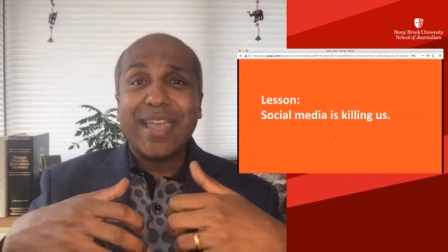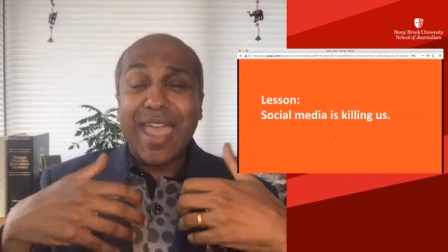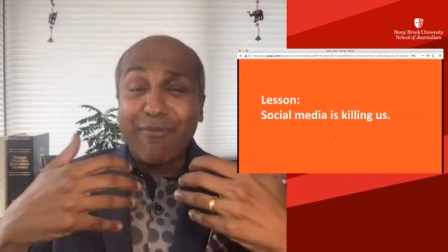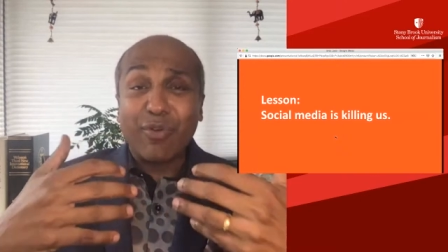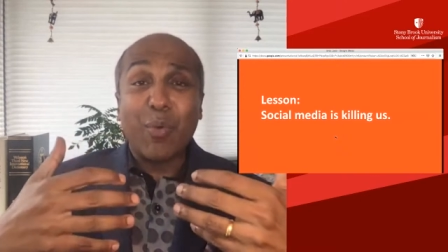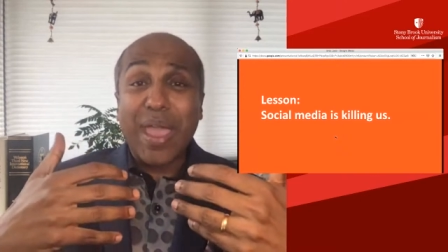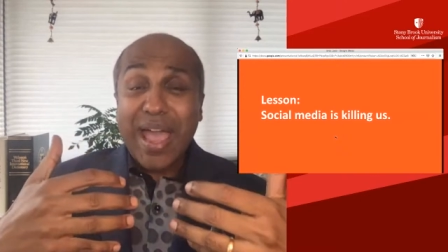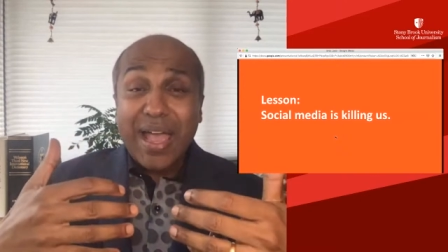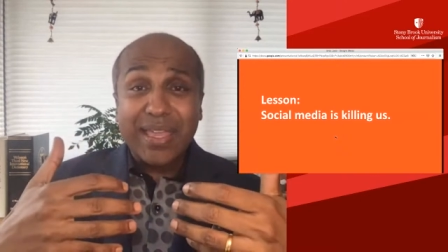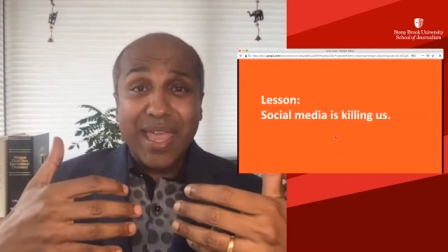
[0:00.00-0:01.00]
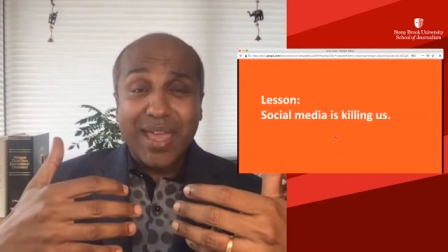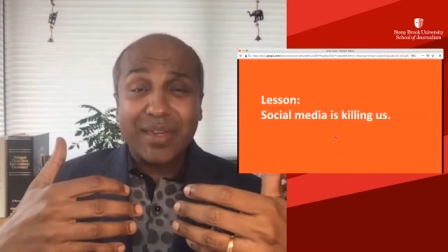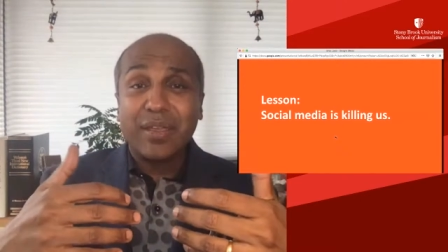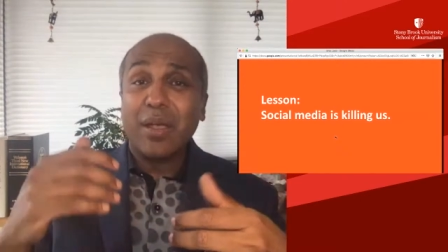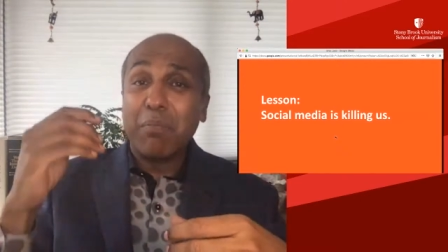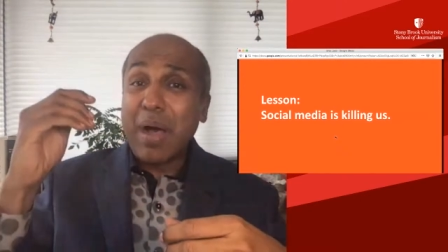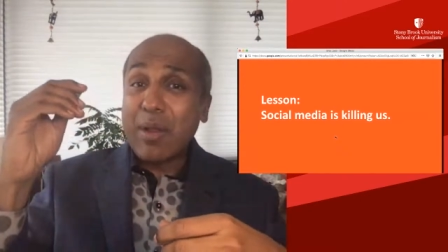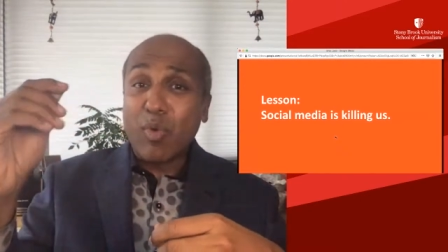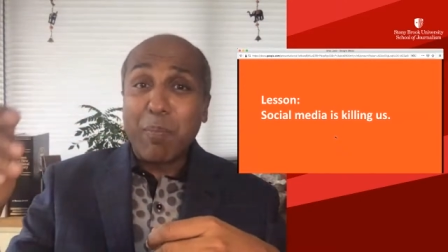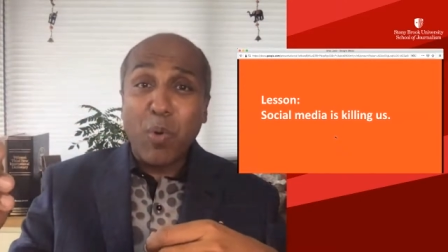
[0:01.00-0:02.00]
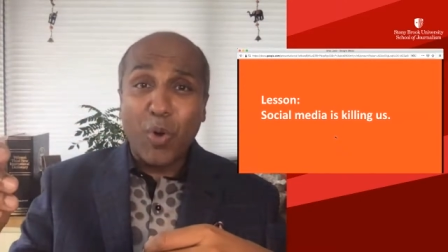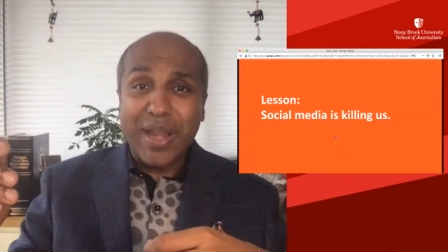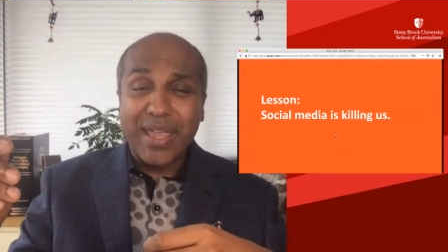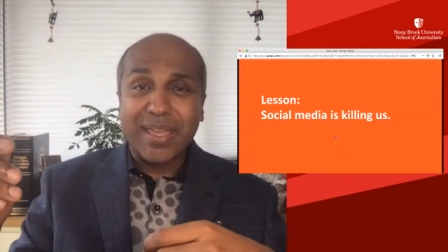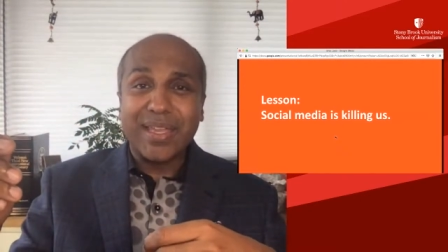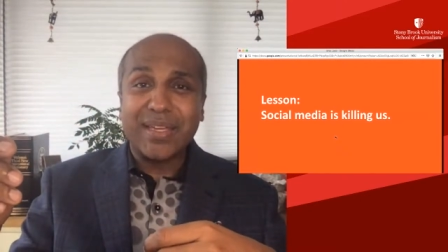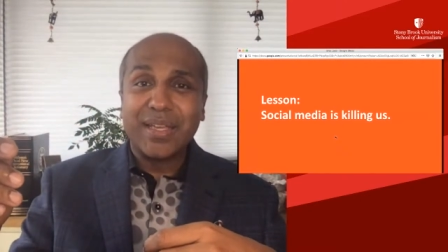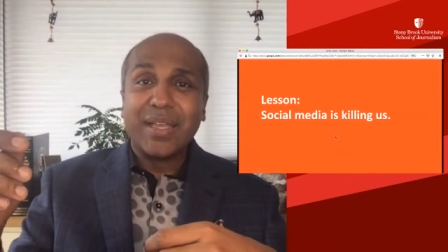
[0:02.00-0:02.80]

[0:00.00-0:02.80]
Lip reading: every way I can, by reporting it,